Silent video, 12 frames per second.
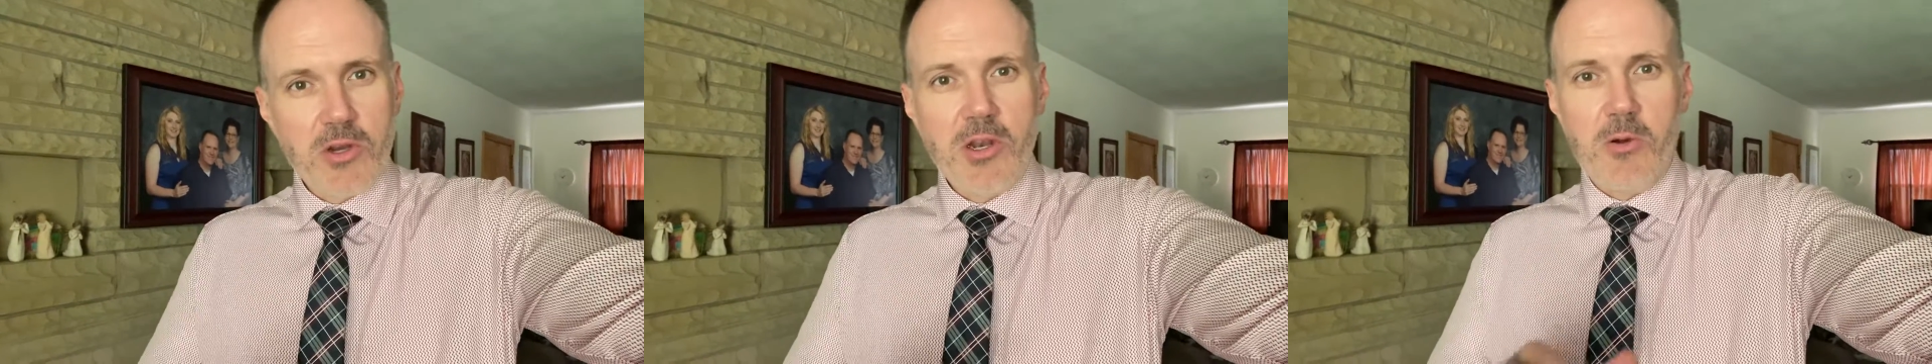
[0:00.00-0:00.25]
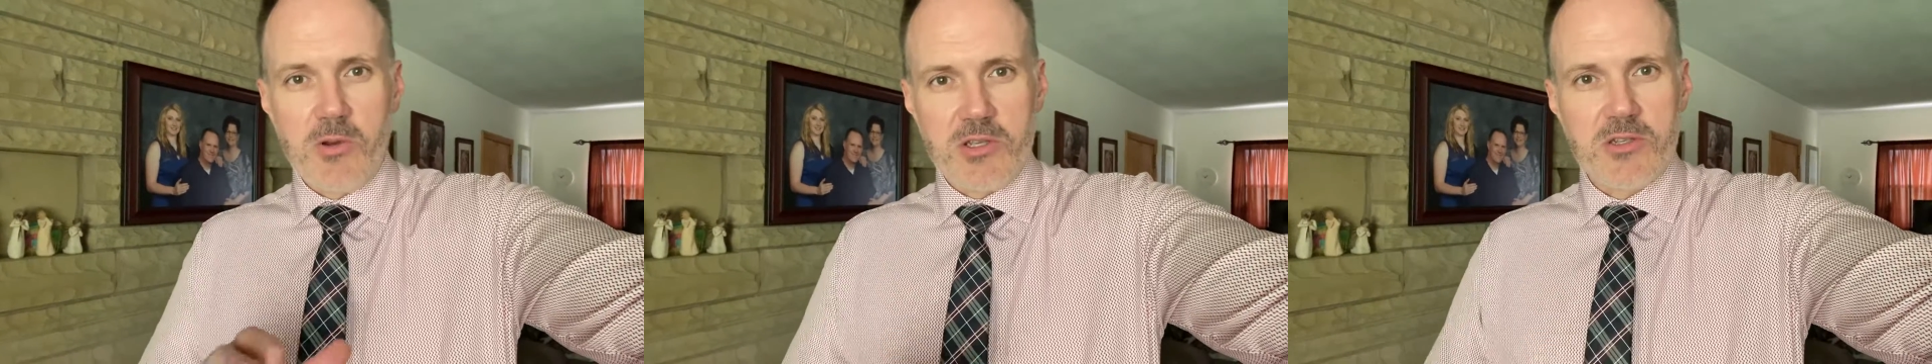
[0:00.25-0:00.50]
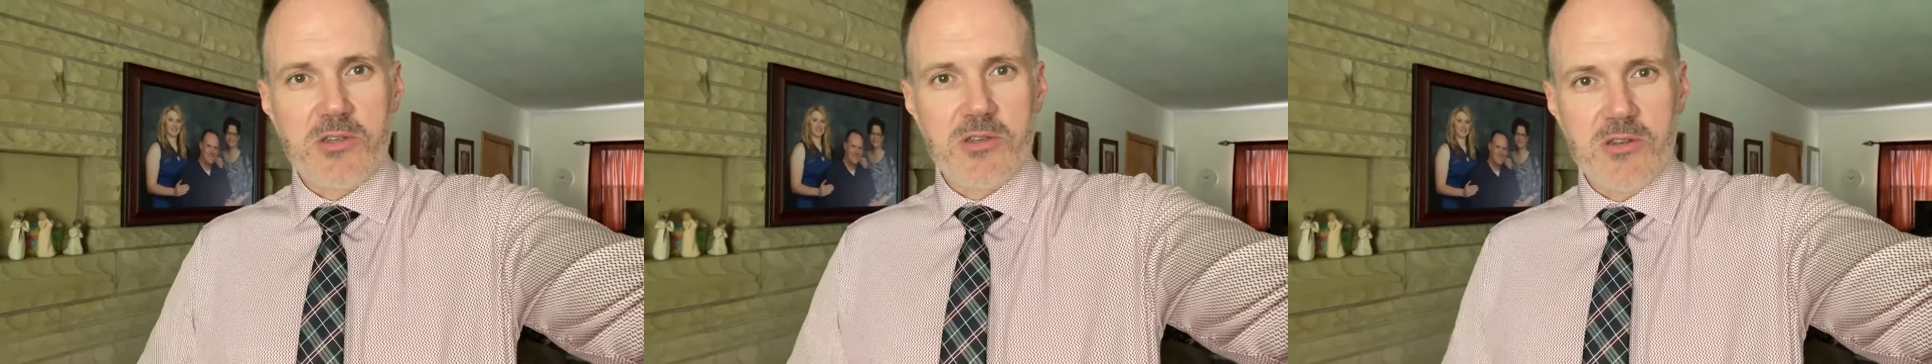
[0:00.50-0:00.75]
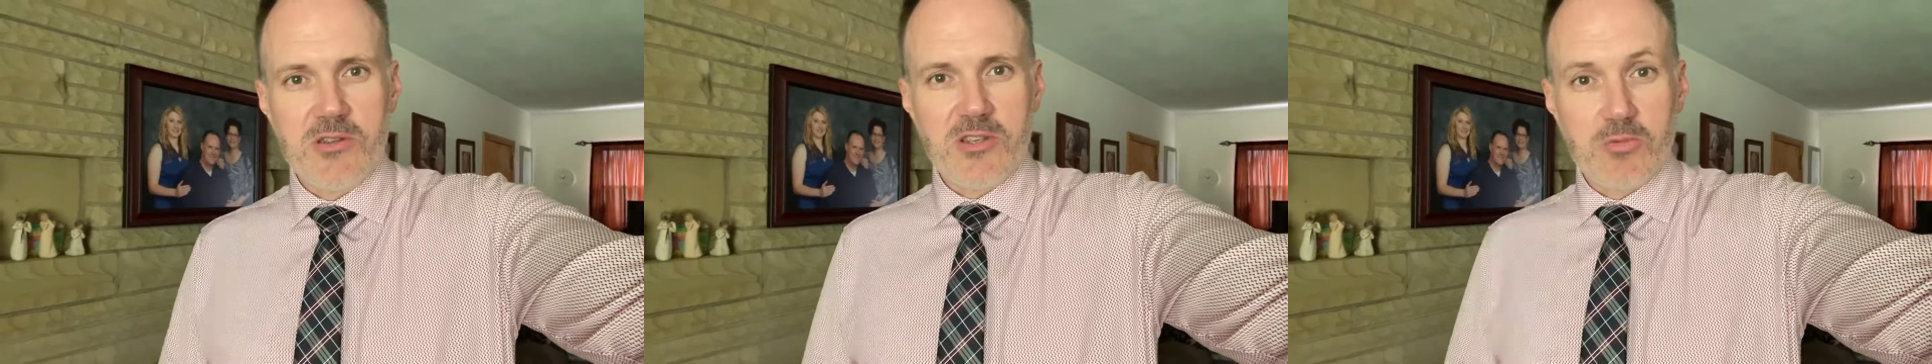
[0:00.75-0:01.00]
notice
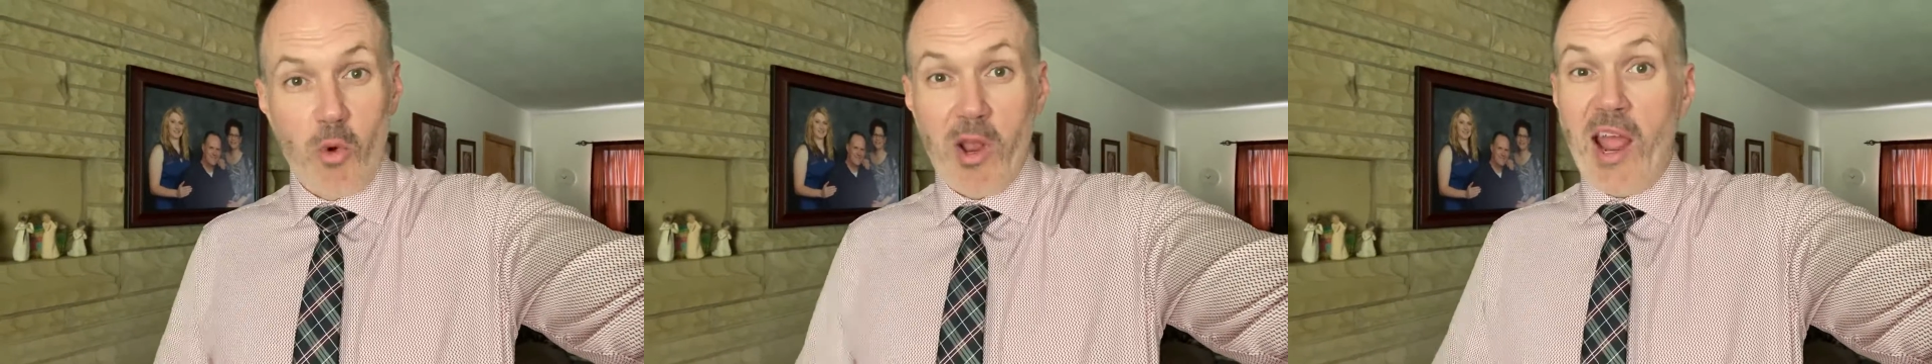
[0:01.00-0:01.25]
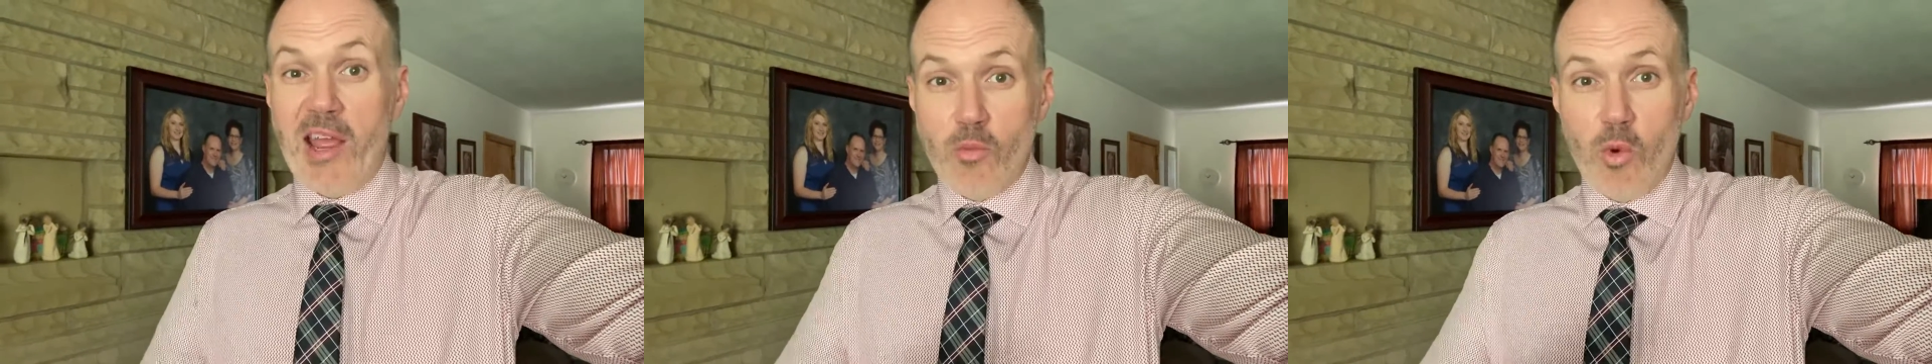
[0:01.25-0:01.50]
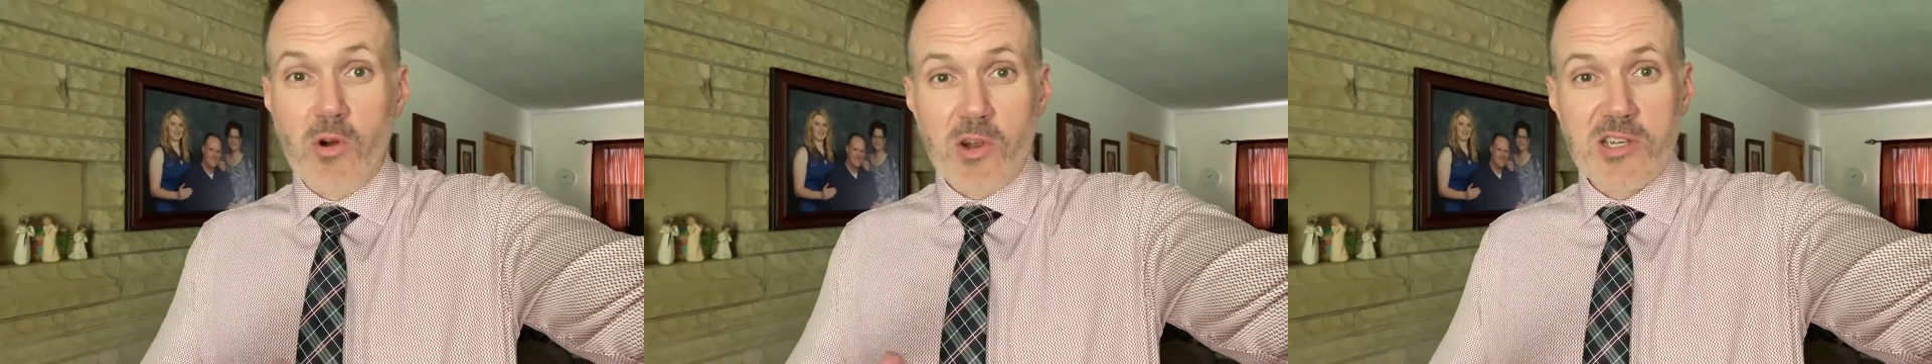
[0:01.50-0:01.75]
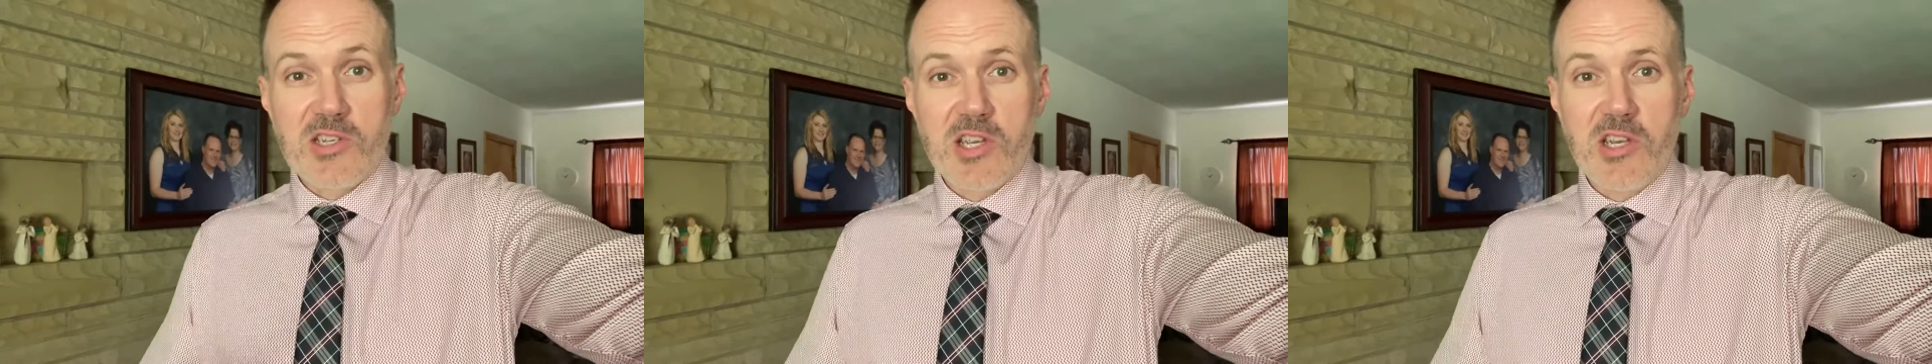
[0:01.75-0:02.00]
this morning and will
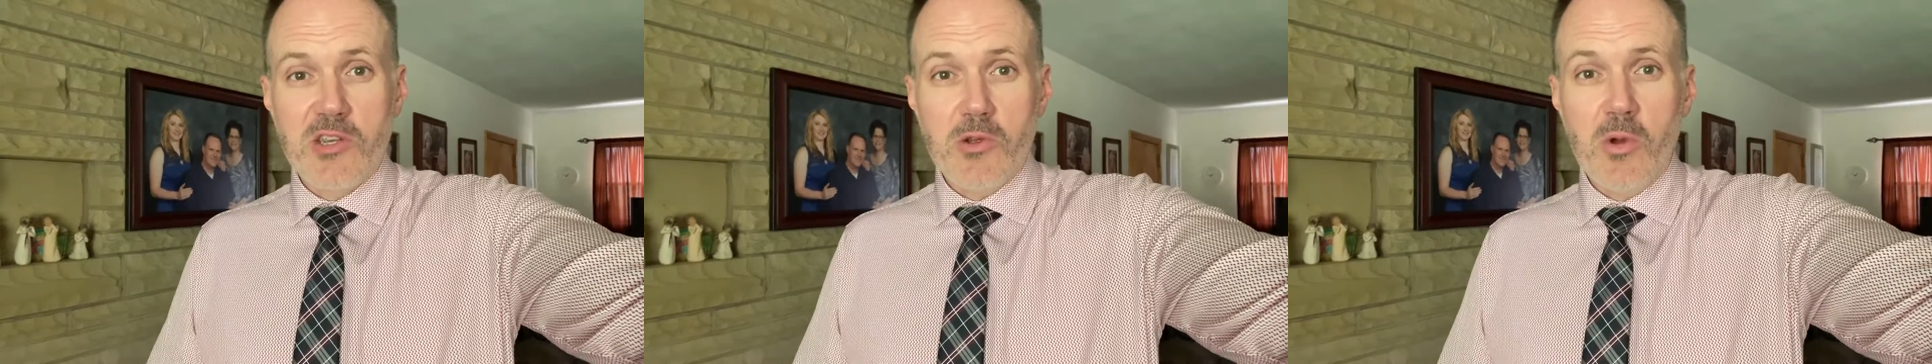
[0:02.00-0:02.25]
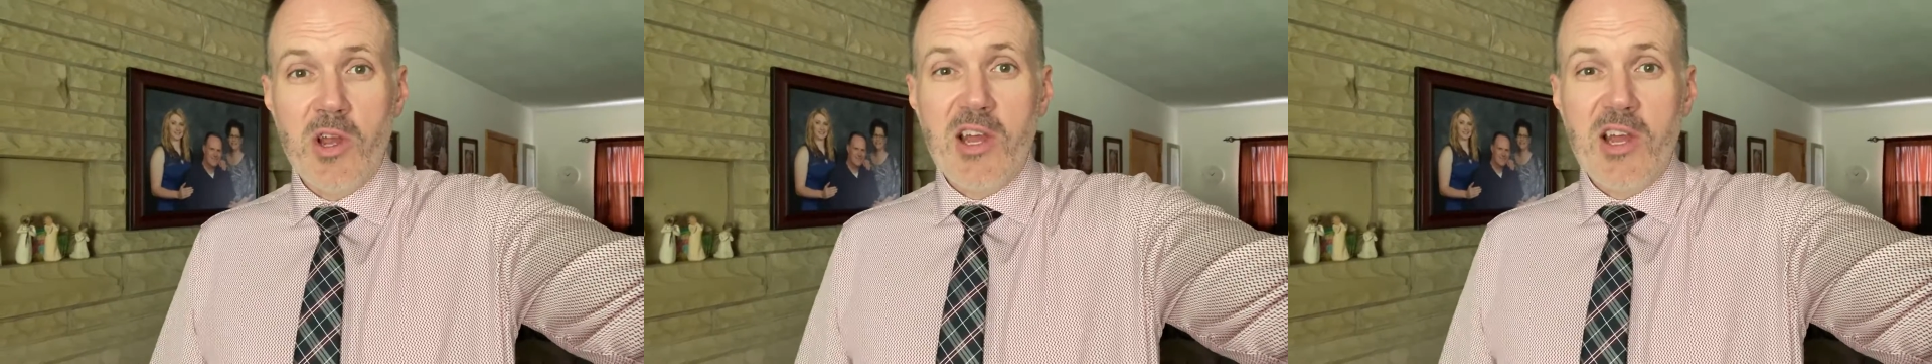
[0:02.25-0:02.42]
continue